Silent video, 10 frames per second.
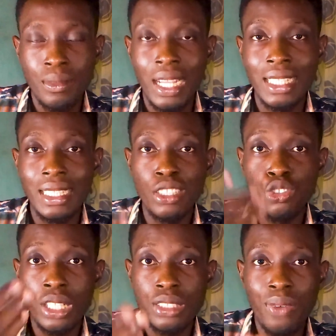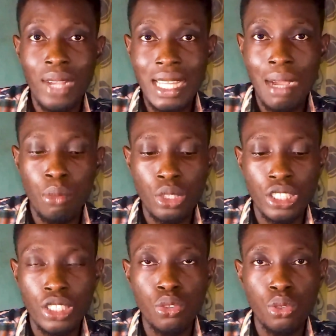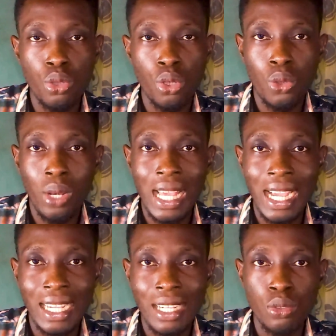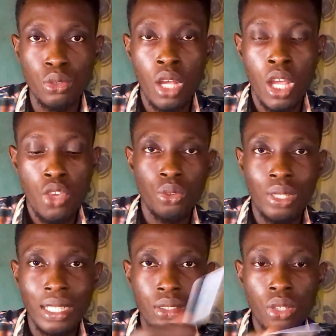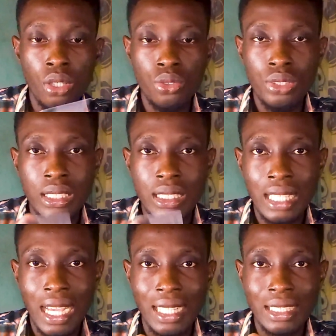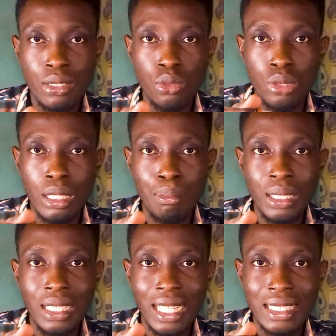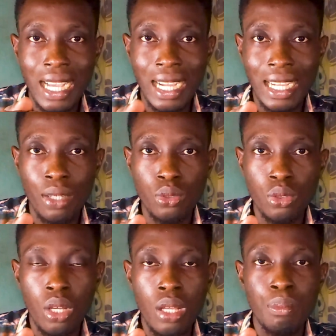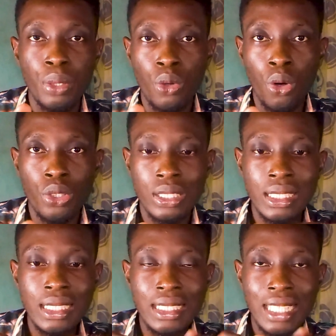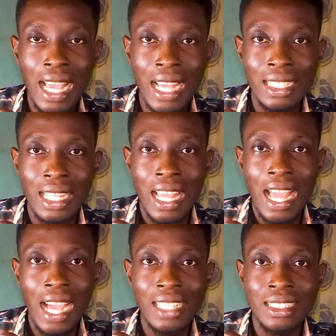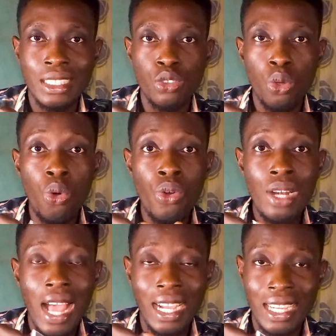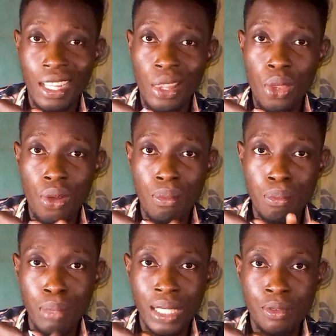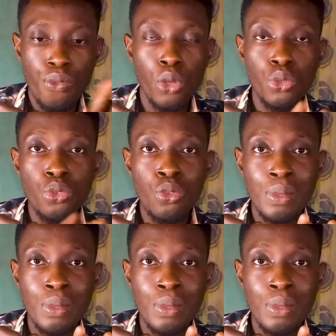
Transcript: and they transfer that money into your dollar account, you cannot use this card to debit that account, because this card has its own account number. For you to